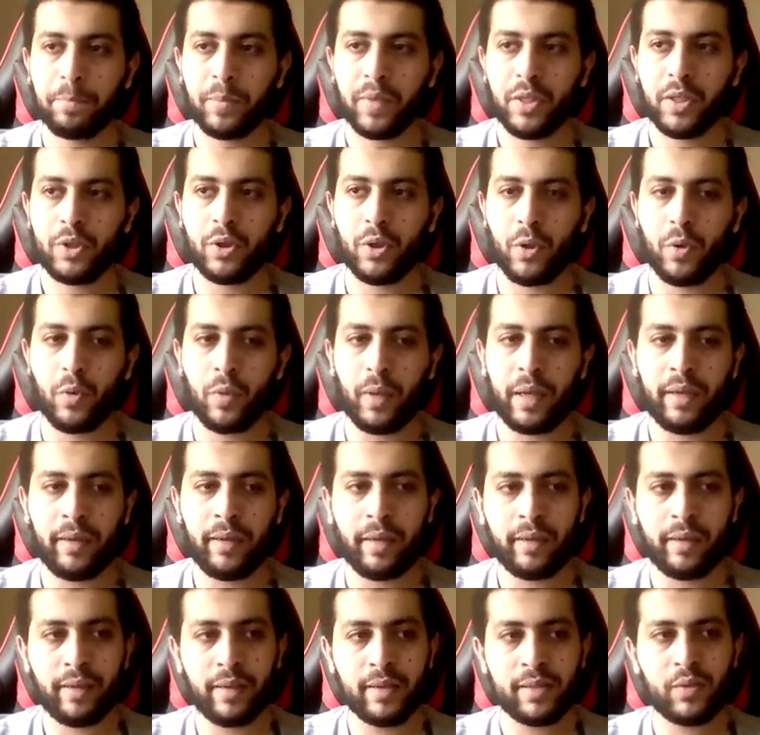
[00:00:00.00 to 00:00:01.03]
So,
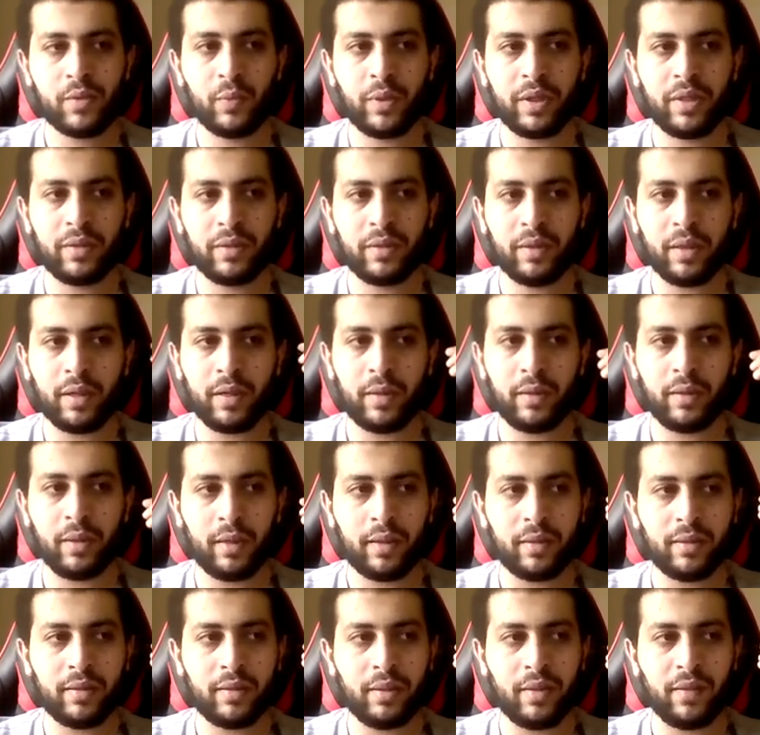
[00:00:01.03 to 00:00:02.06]
and that's when the
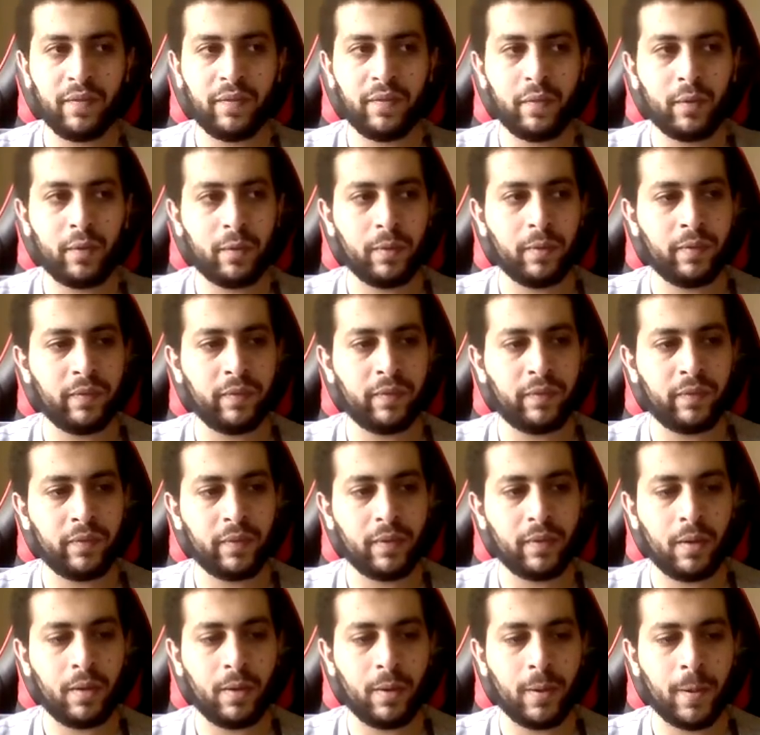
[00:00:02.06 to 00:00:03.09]
like the evolve
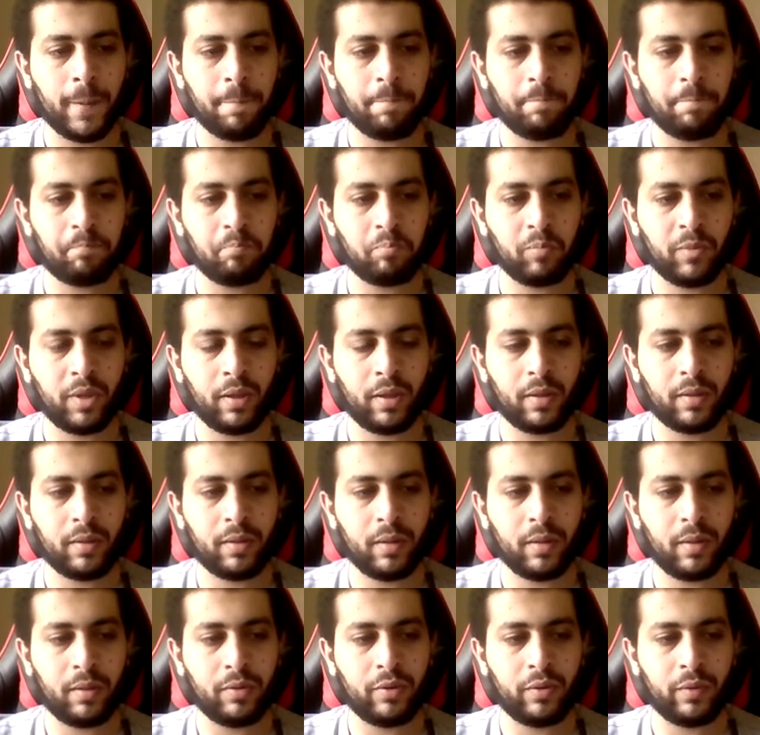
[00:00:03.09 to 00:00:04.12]

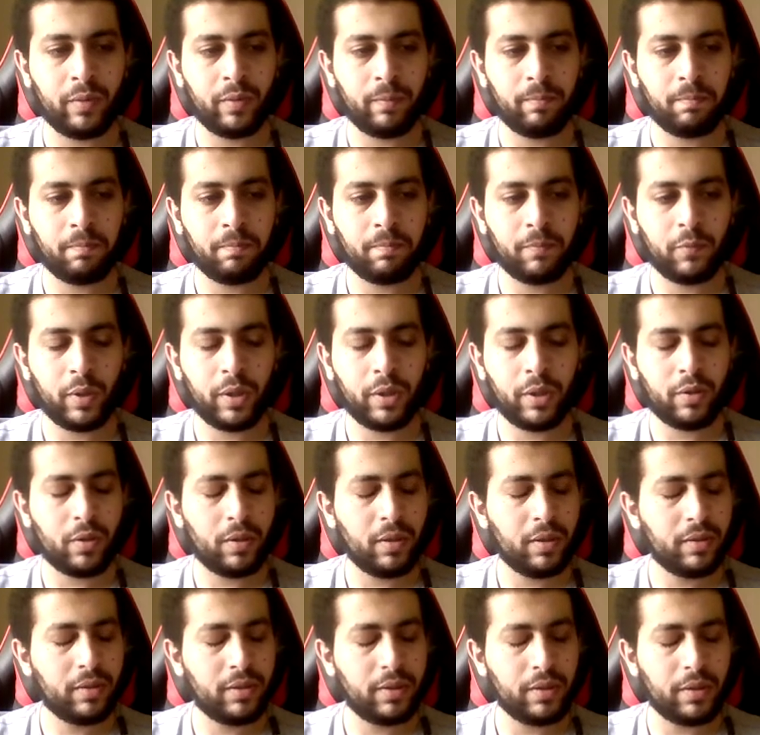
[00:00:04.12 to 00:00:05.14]
the what do you
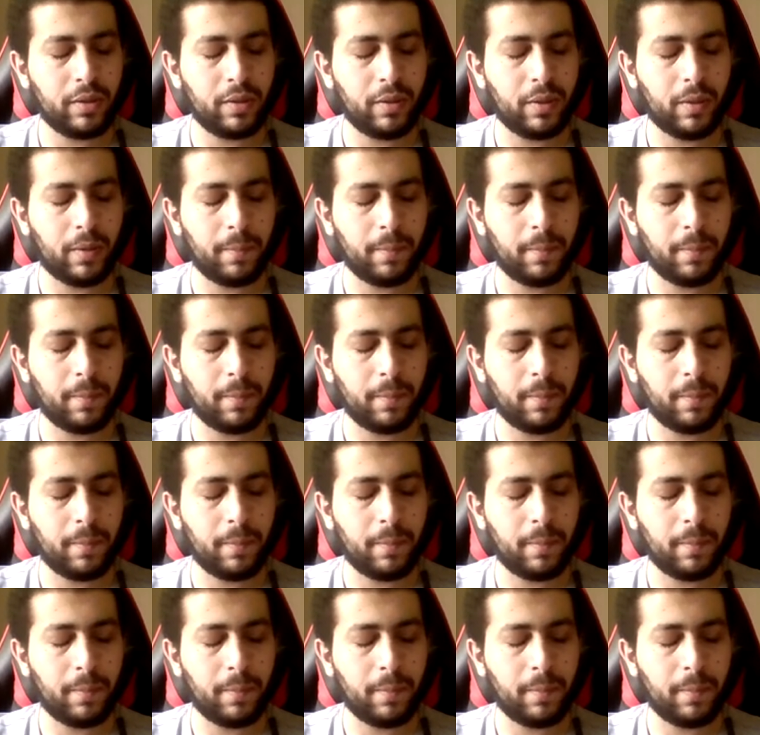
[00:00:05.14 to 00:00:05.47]
call it, the